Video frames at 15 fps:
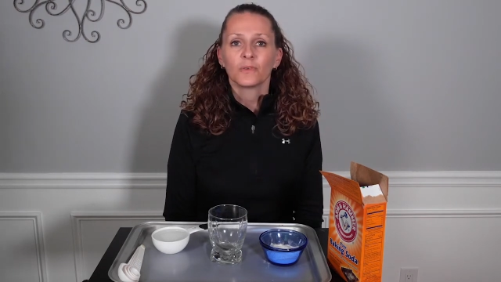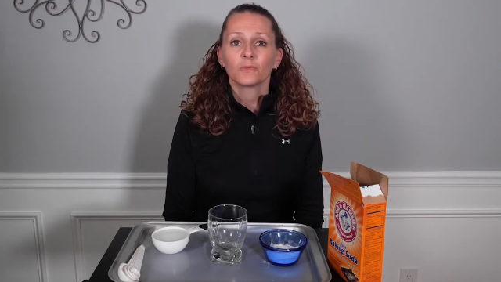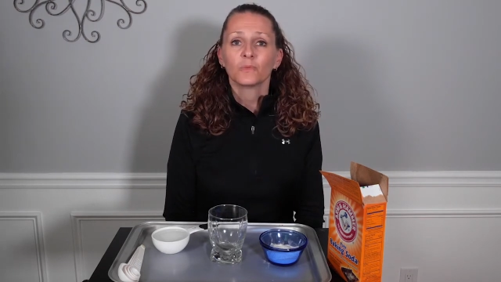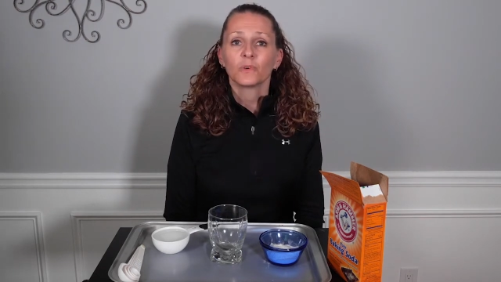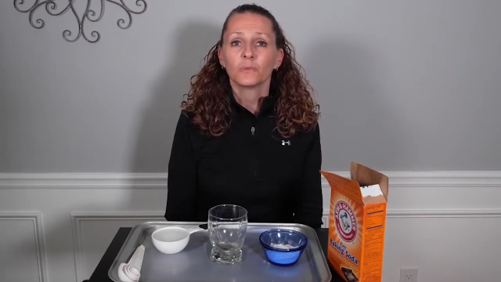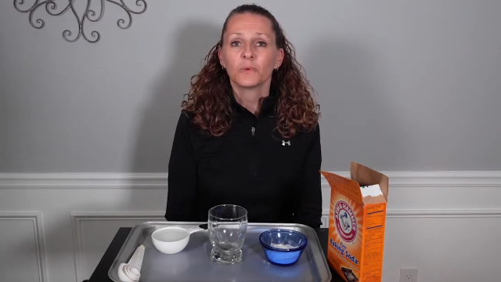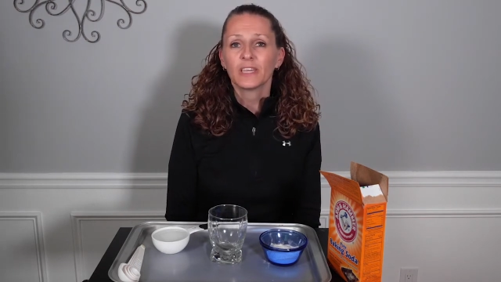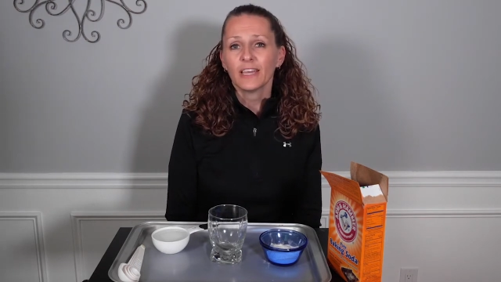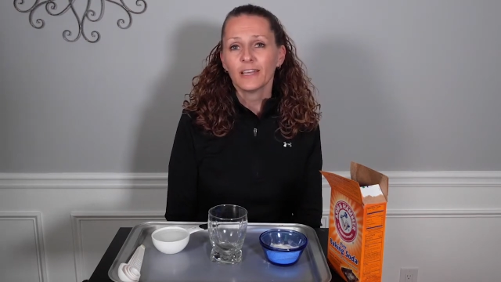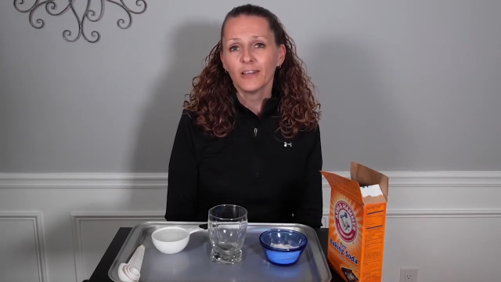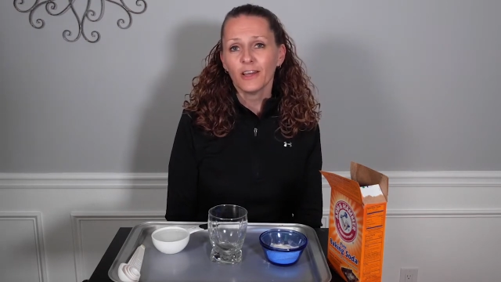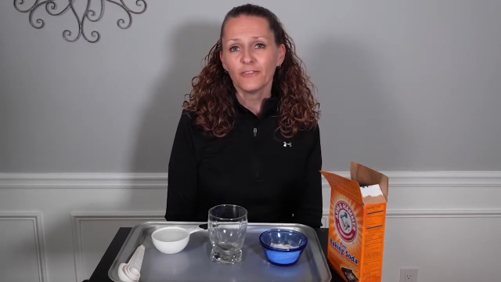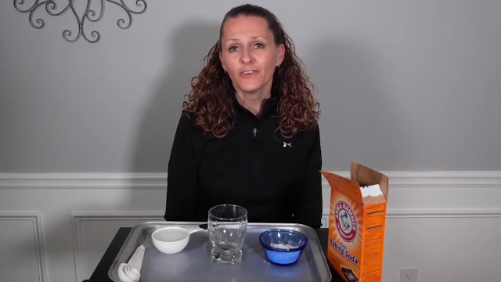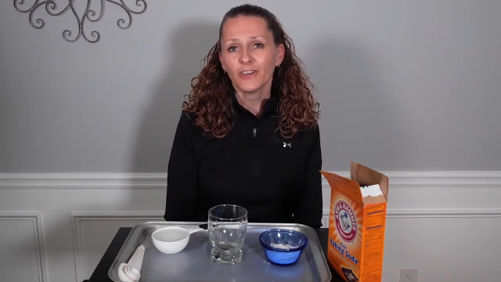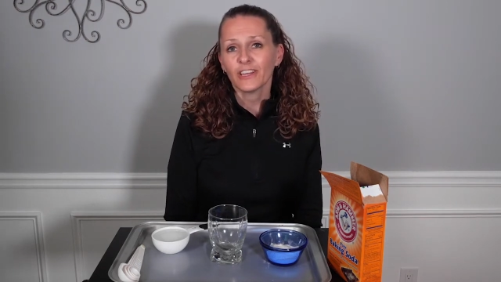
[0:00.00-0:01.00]
When we
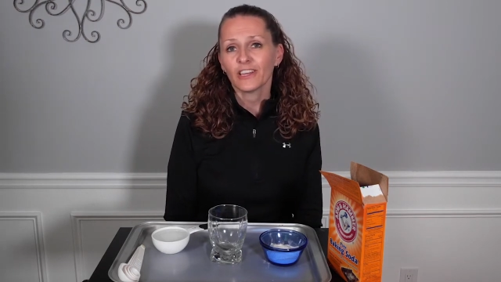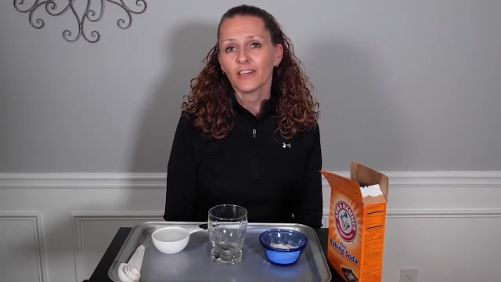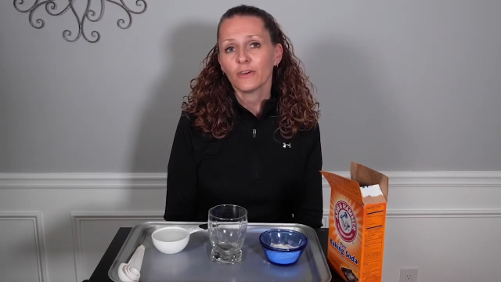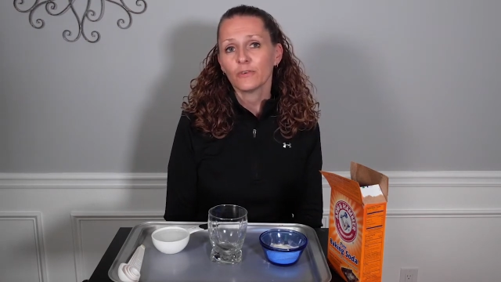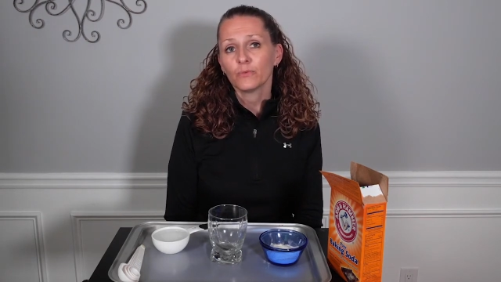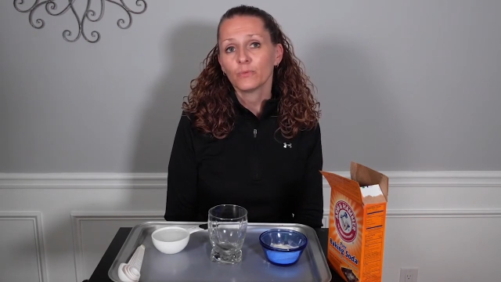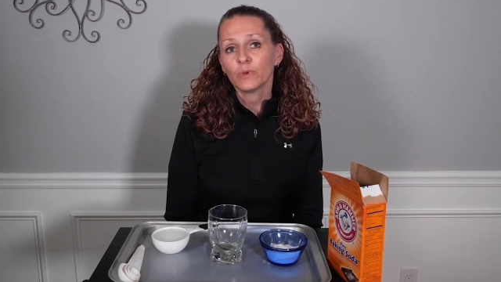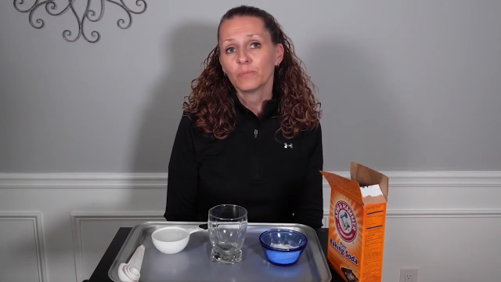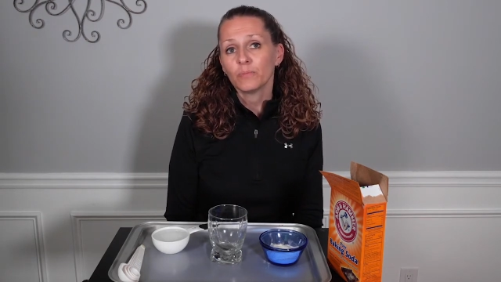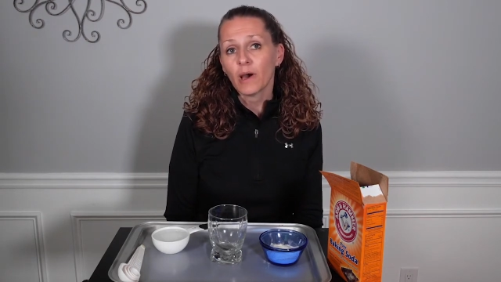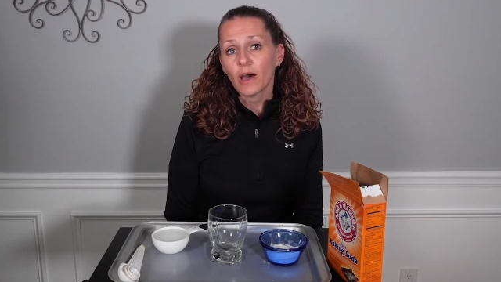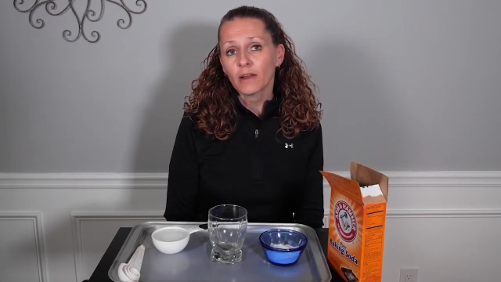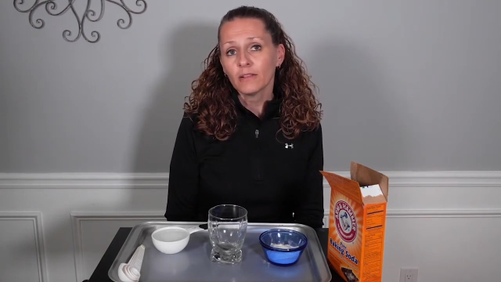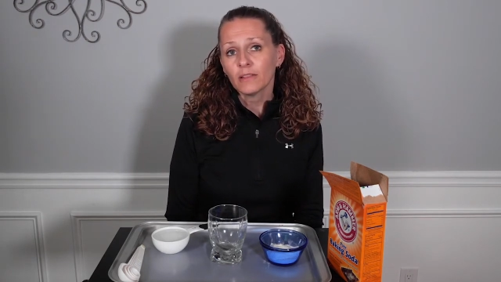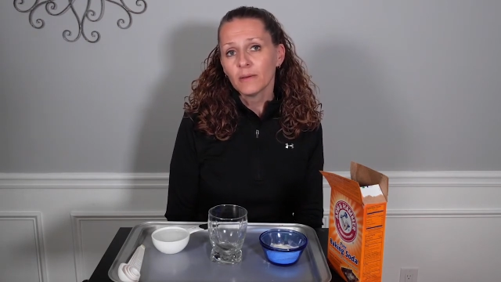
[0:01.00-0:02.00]
cannot forgive, we
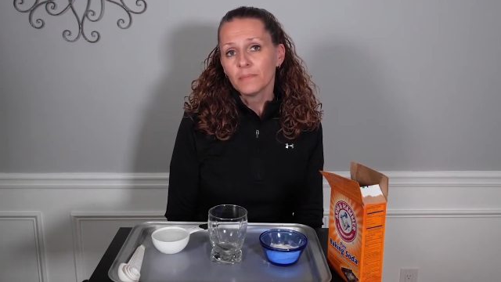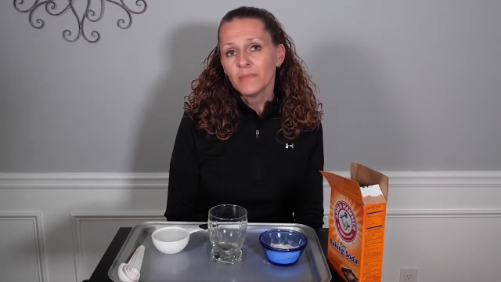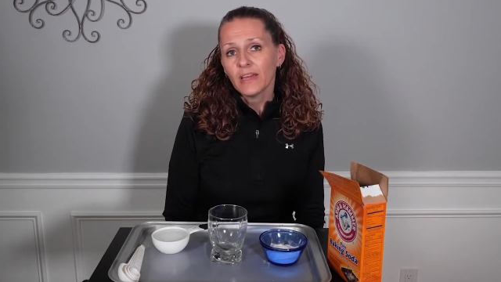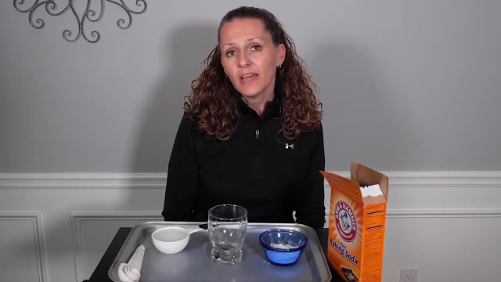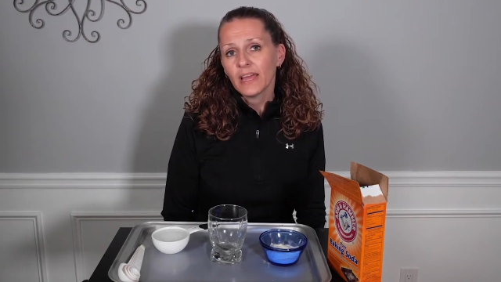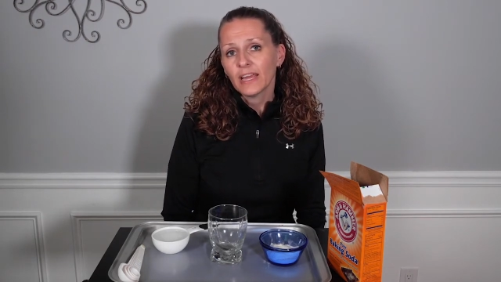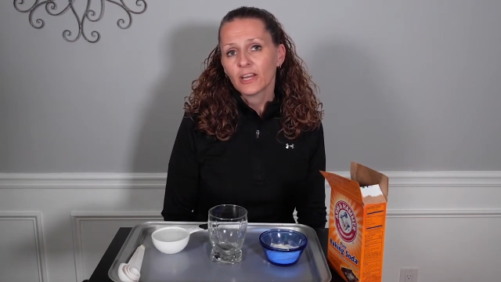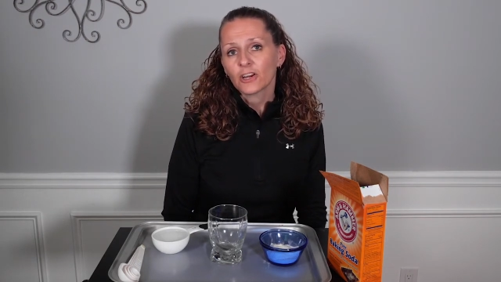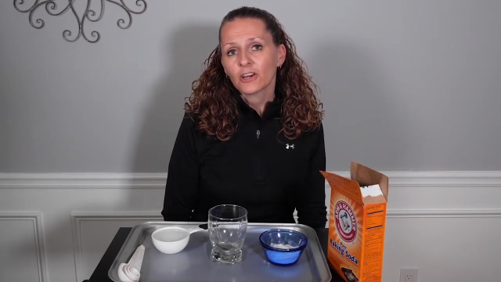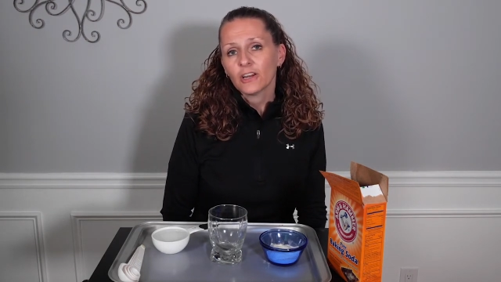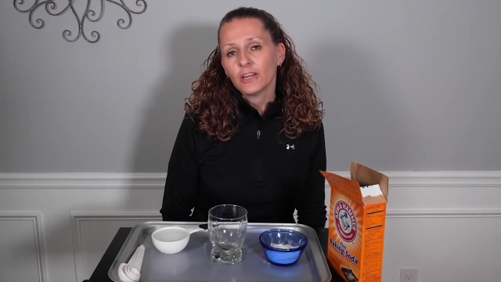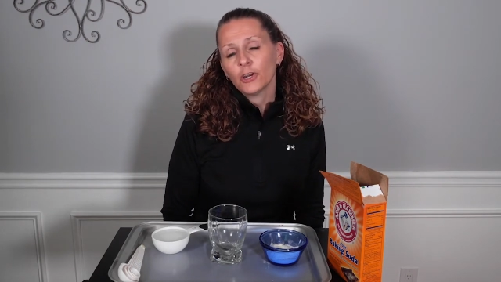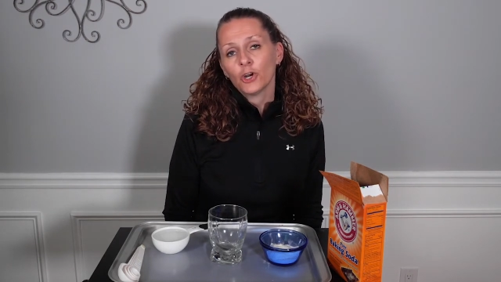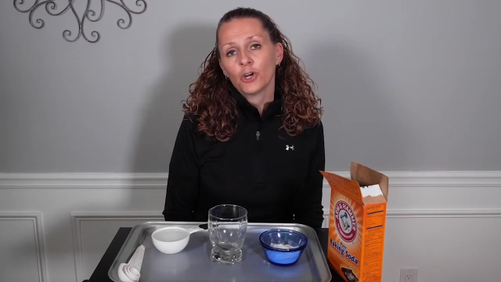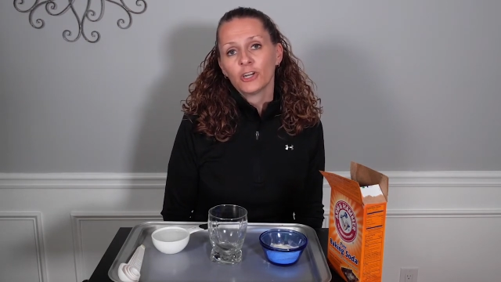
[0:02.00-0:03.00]
bottle up the anger
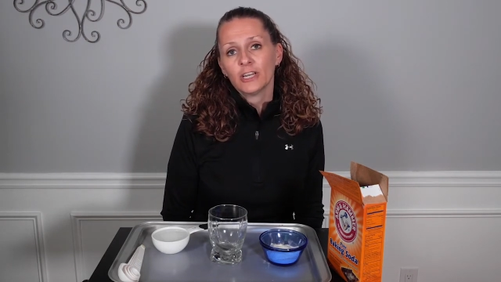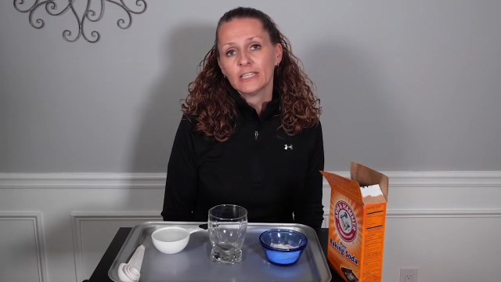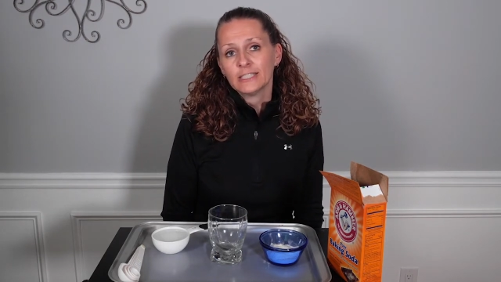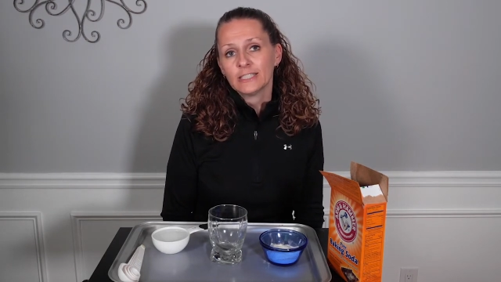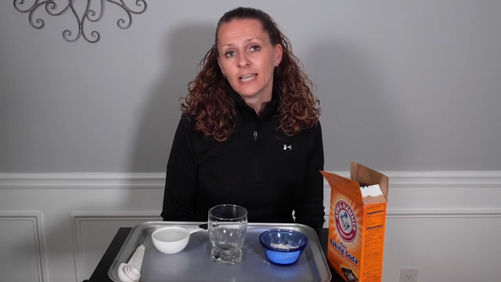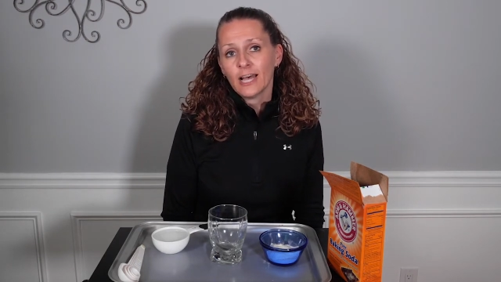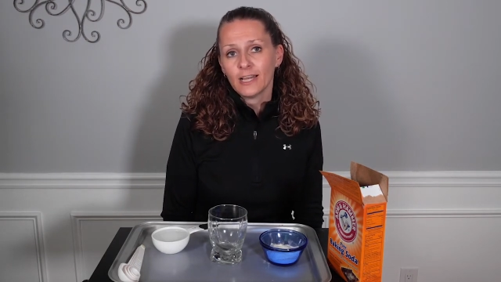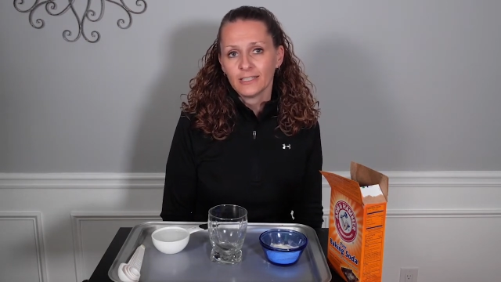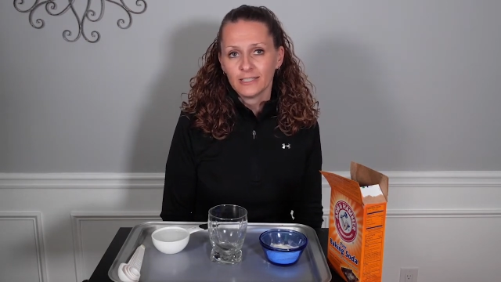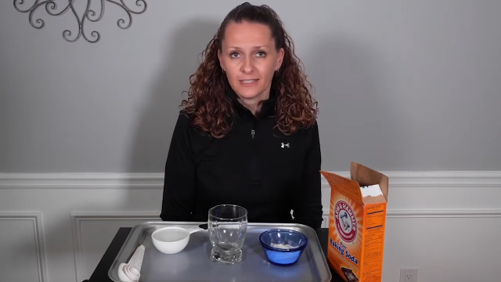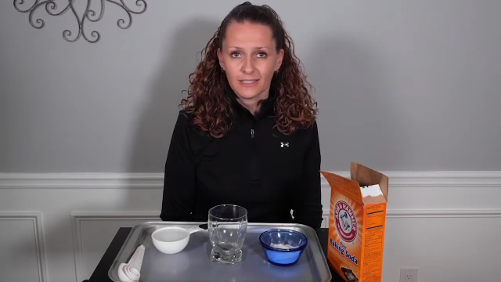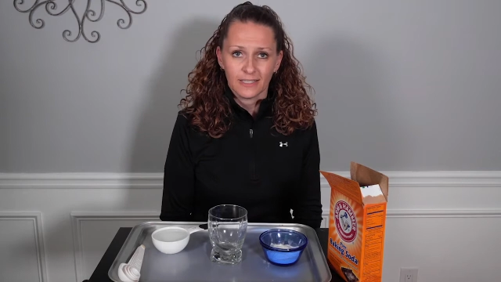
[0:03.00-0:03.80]
and hurt inside.